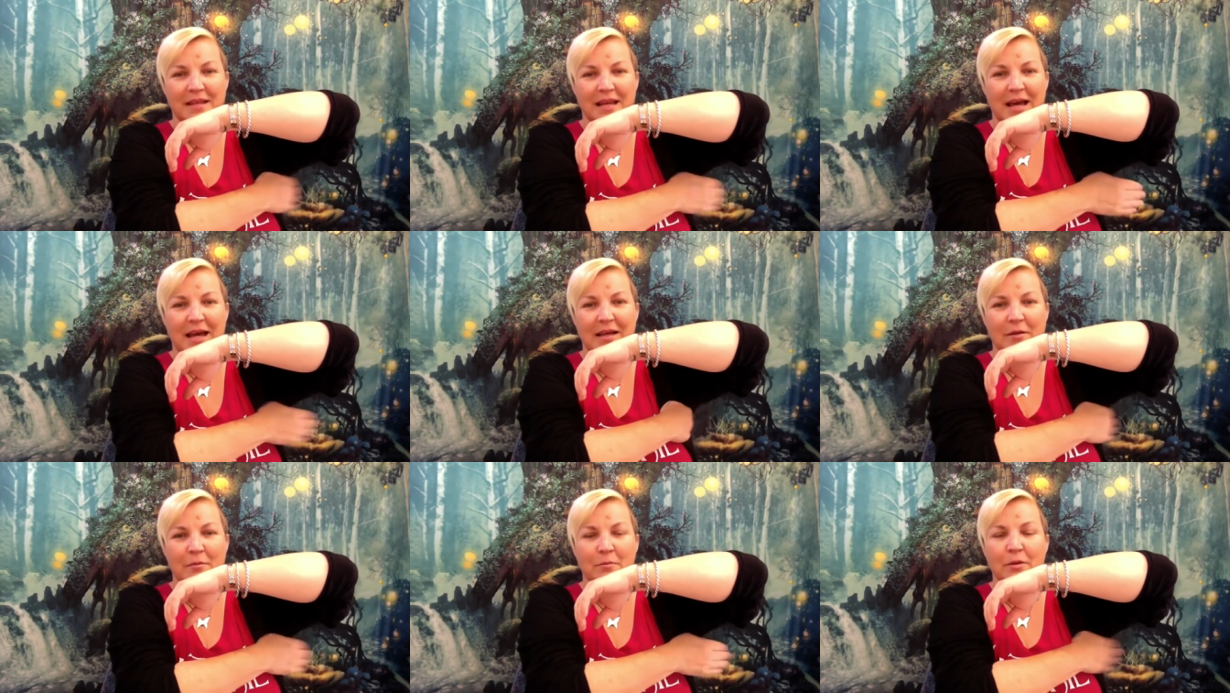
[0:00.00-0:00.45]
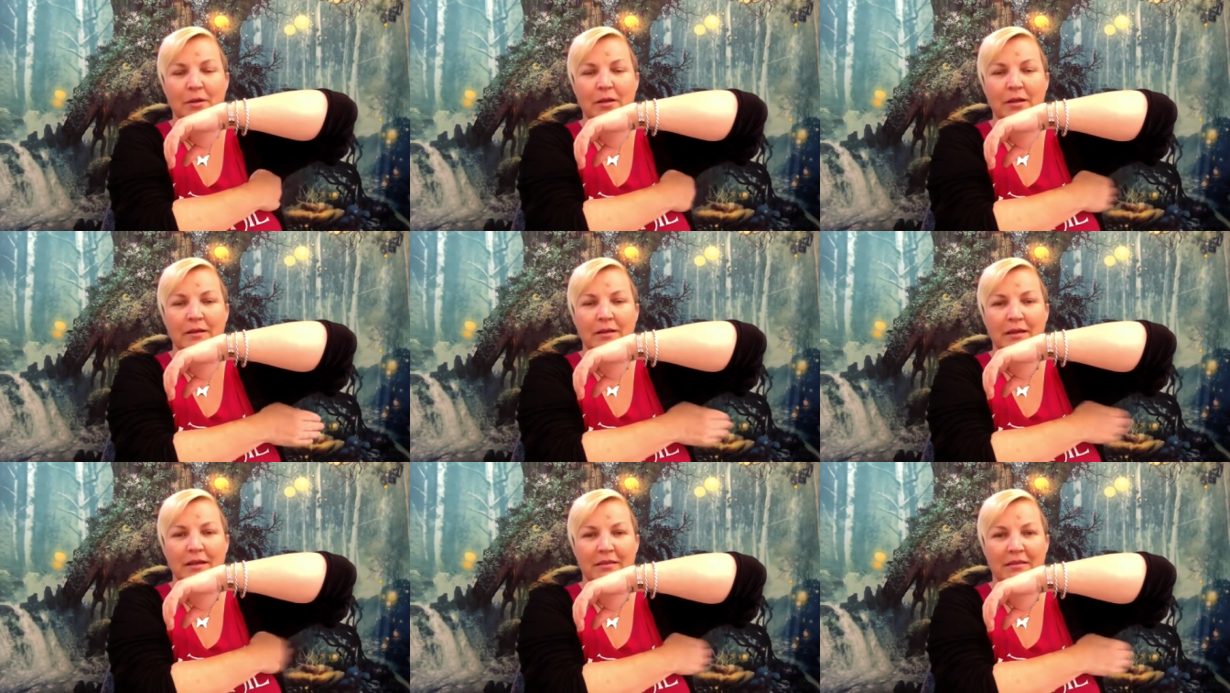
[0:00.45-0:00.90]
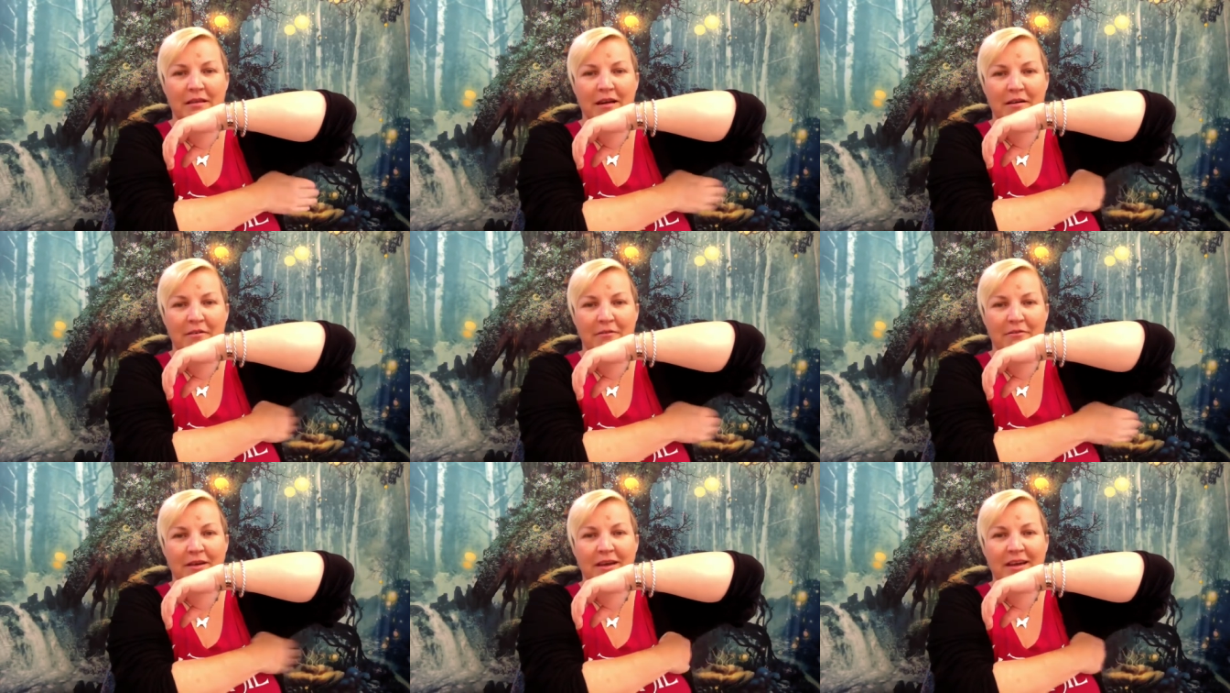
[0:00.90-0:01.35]
I completely
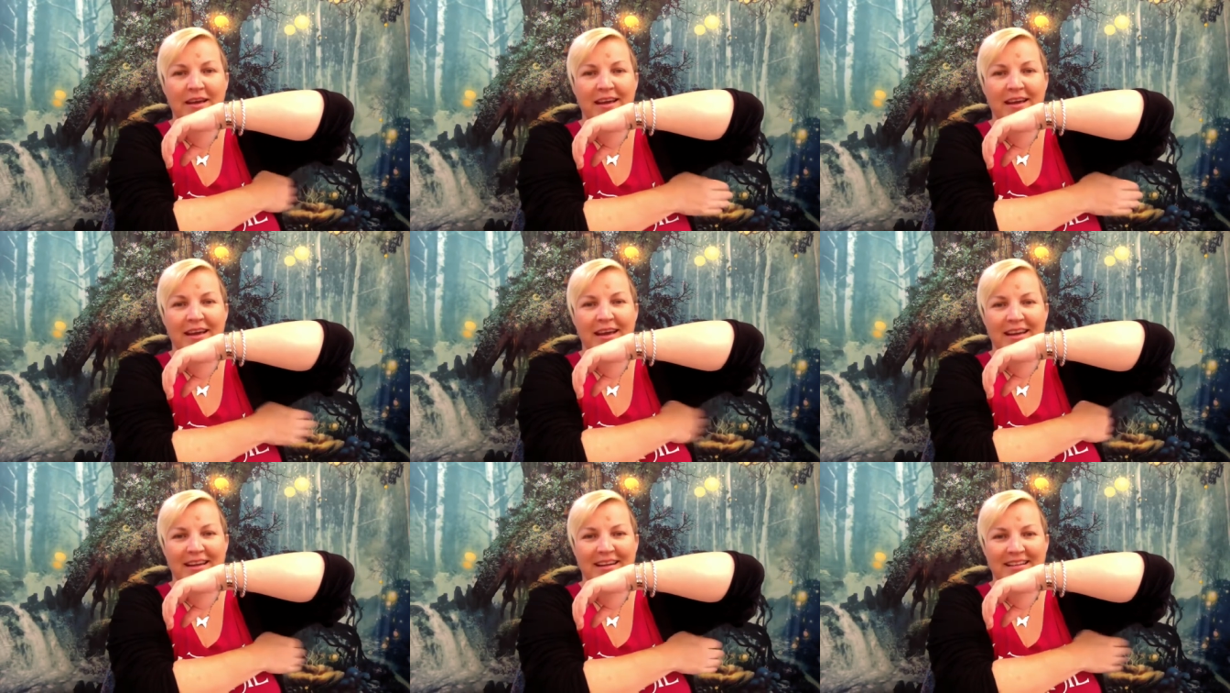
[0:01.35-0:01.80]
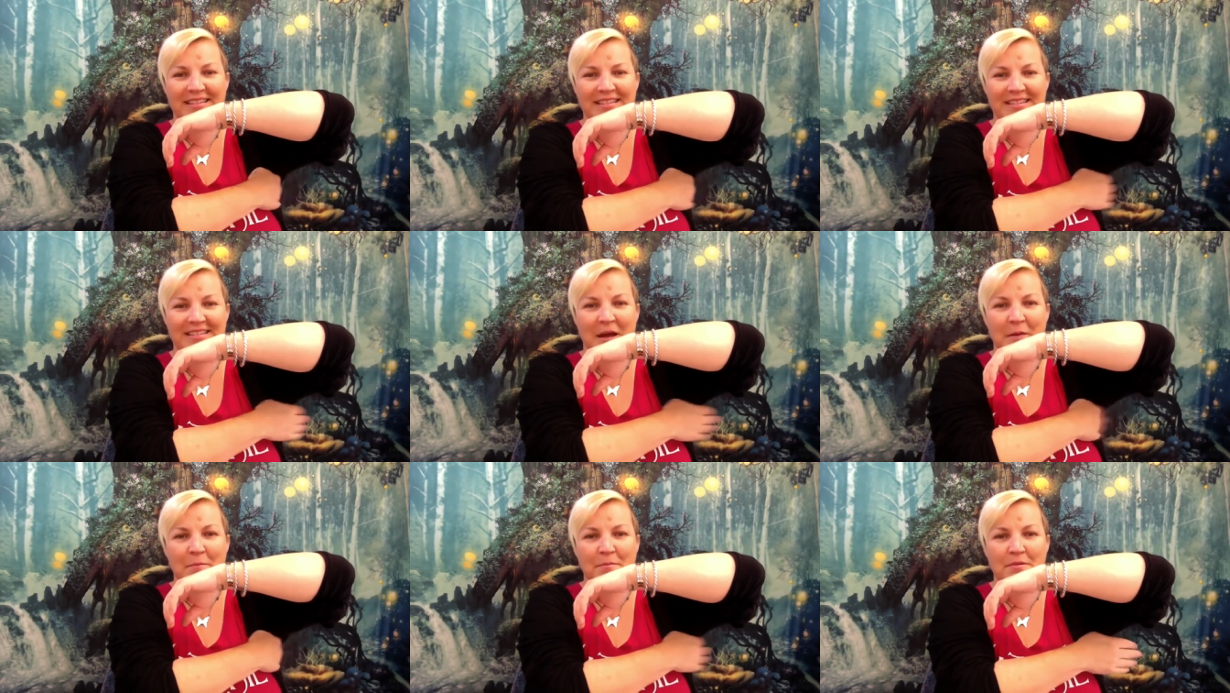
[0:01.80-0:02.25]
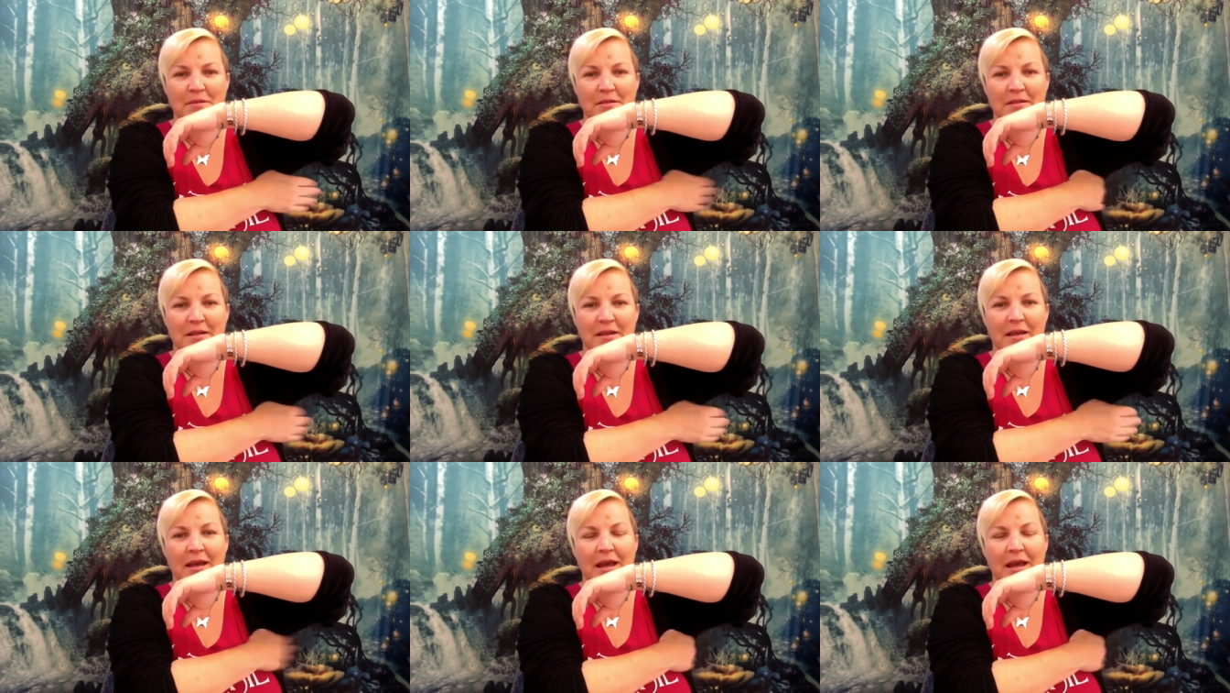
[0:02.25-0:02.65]
love and accept